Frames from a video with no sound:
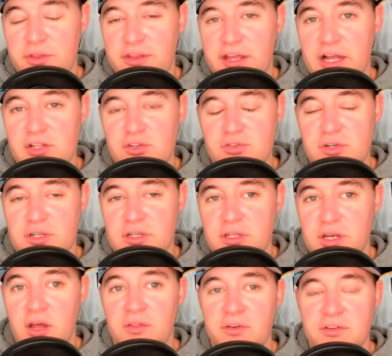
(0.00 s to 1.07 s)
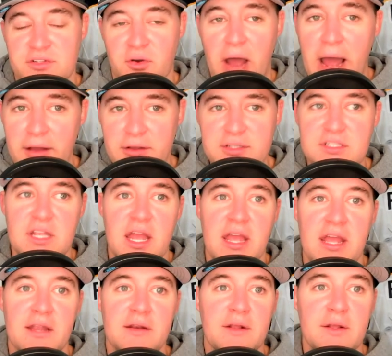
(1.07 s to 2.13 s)
in the country. You know, there's Ohio
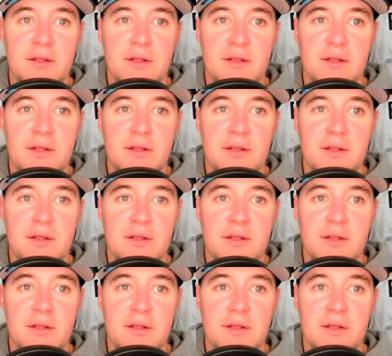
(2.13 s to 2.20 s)
State,